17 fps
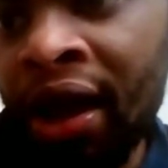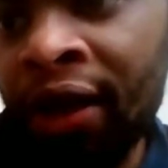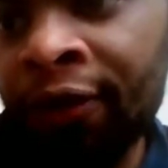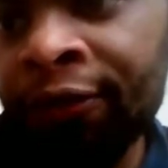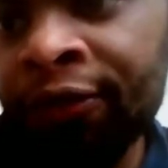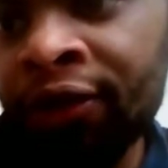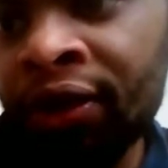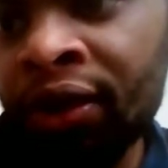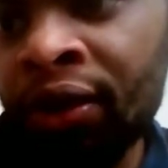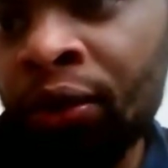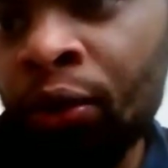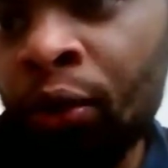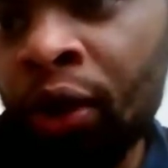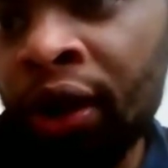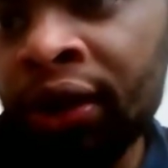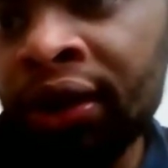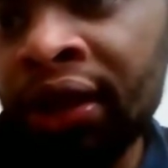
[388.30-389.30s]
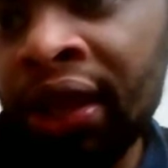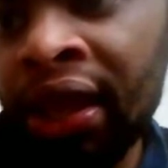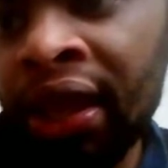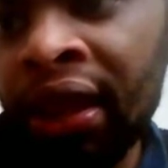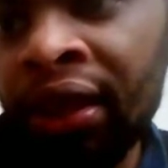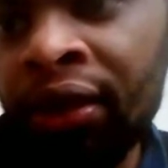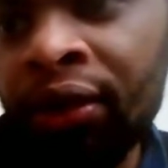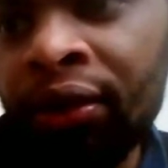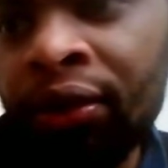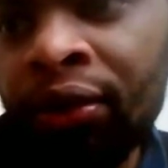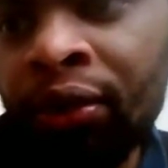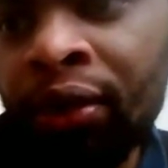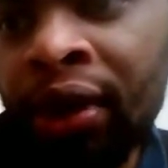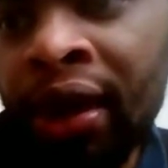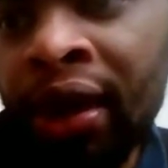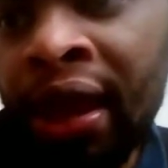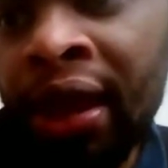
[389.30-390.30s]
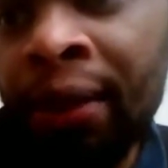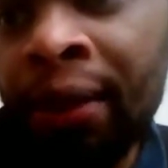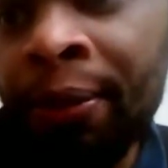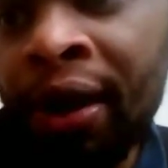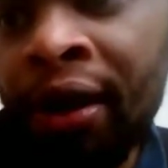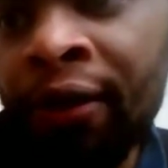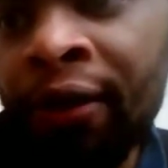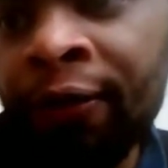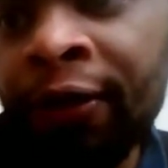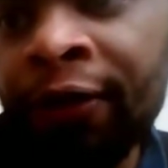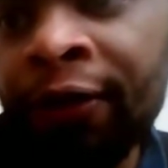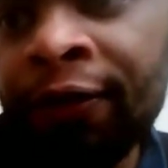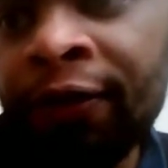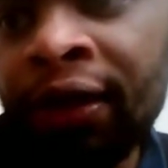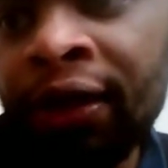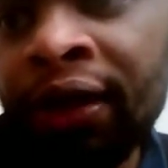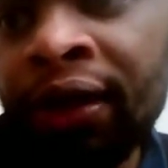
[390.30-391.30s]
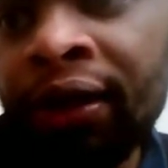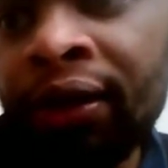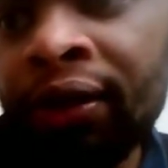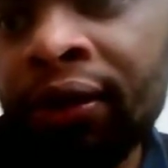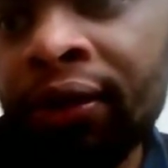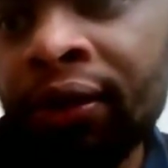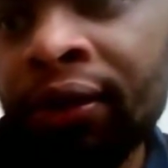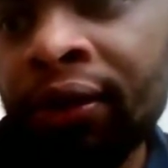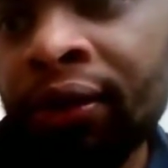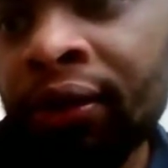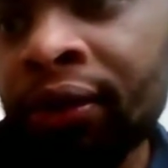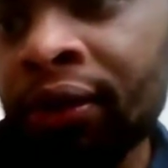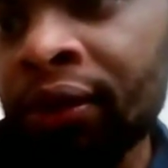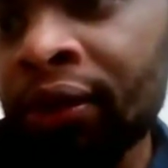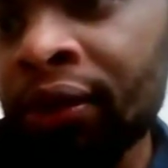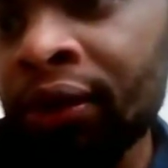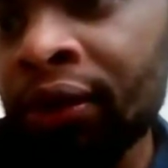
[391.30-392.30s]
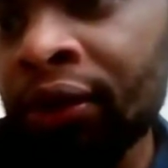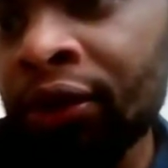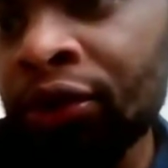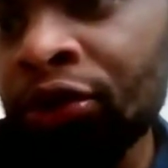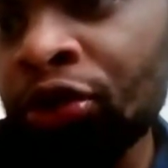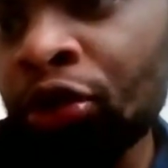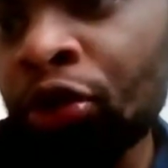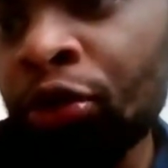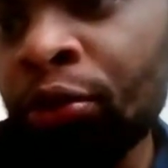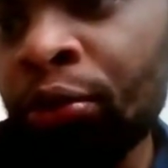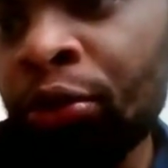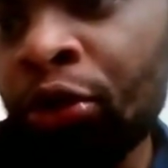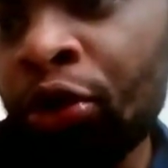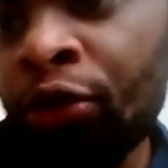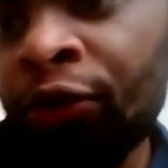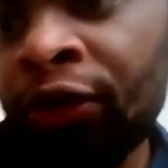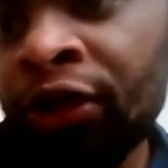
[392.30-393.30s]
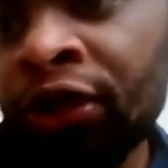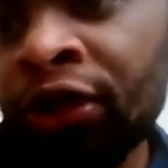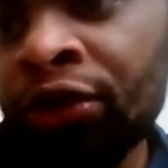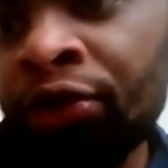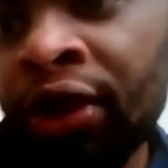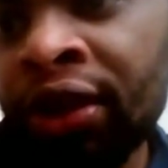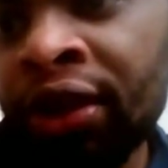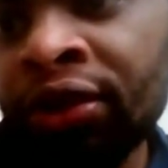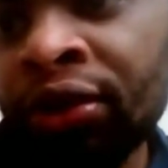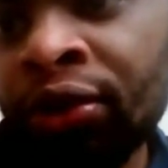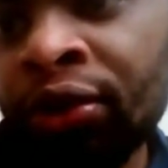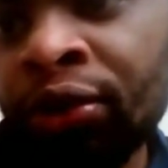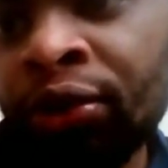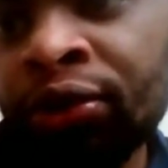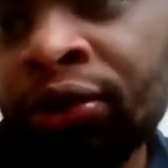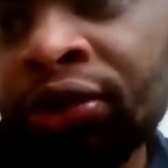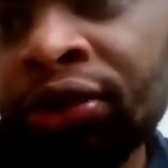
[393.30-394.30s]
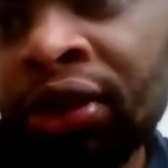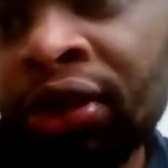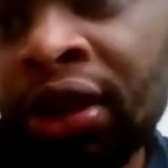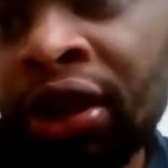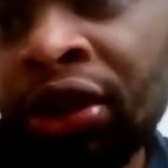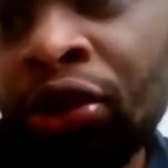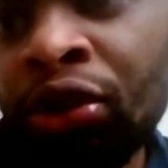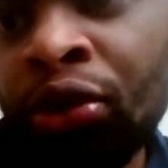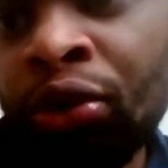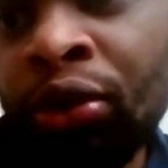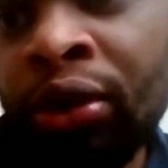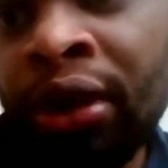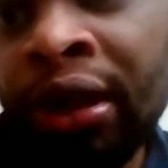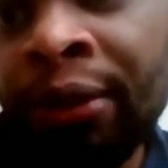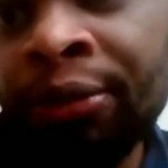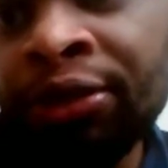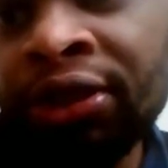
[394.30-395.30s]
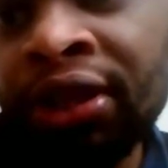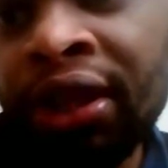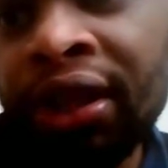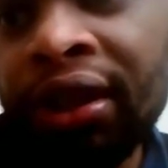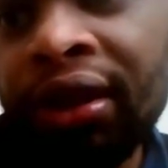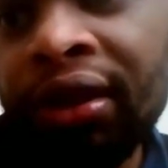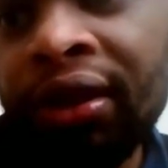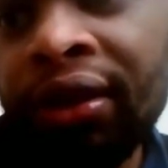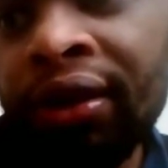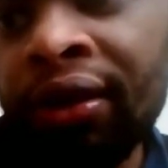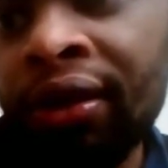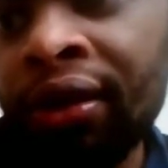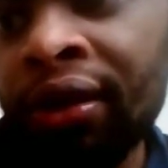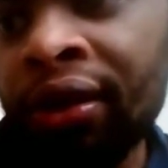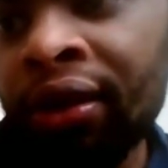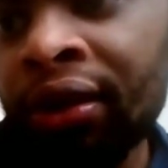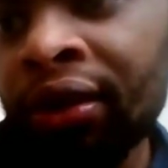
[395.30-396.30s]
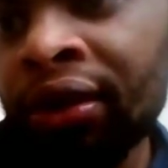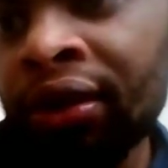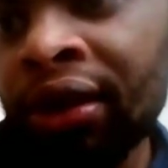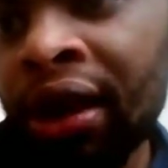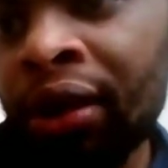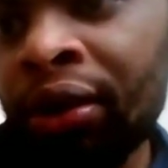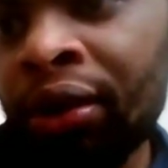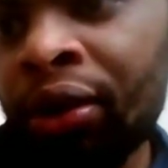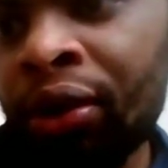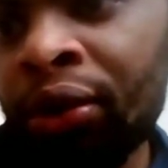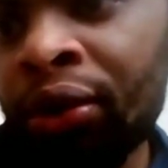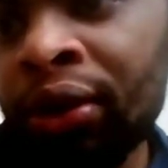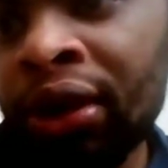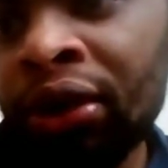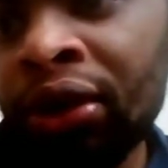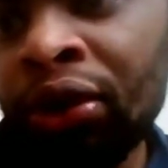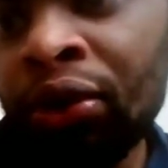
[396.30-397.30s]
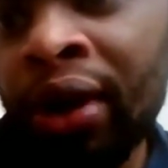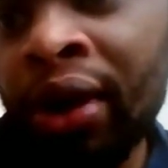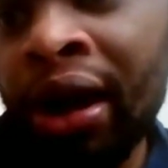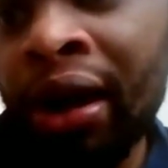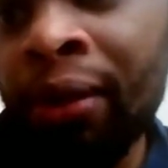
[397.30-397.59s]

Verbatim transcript: after one day, £8.50, two movie rentals, a new lipstick, download a new